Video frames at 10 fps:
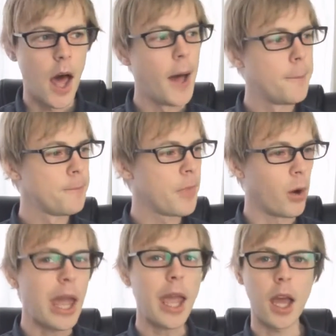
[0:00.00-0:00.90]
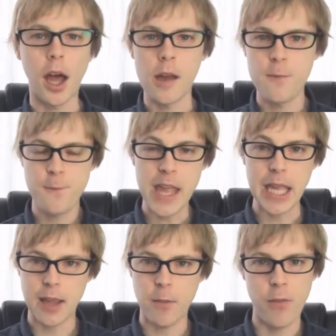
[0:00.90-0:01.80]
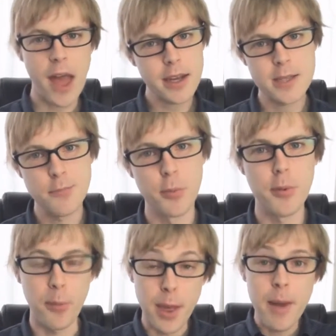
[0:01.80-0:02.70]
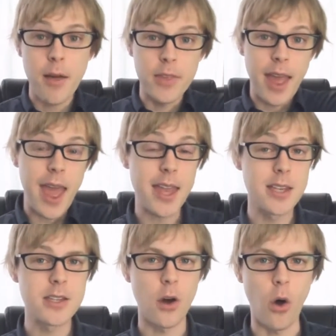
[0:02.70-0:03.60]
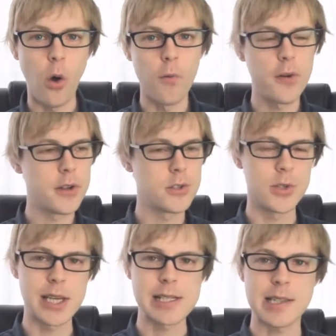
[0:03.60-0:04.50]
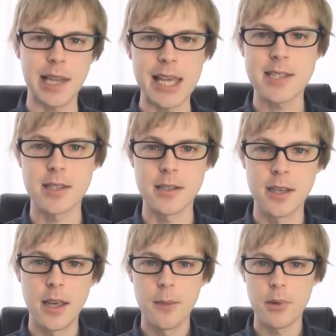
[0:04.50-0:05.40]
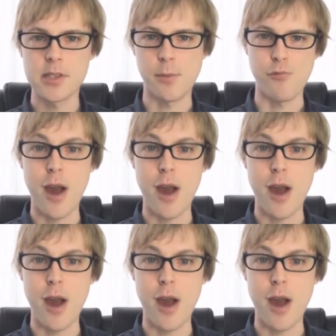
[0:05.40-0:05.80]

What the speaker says: Okay, I think that is probably about the end of today's lesson, because I'm